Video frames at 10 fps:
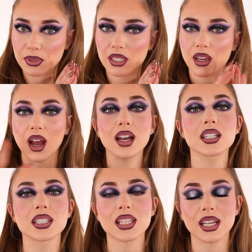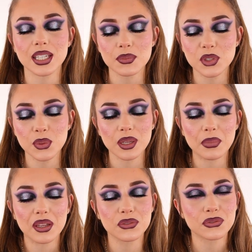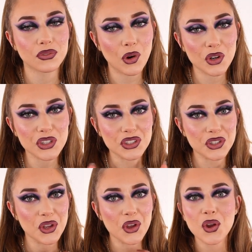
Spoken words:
because I am doing my first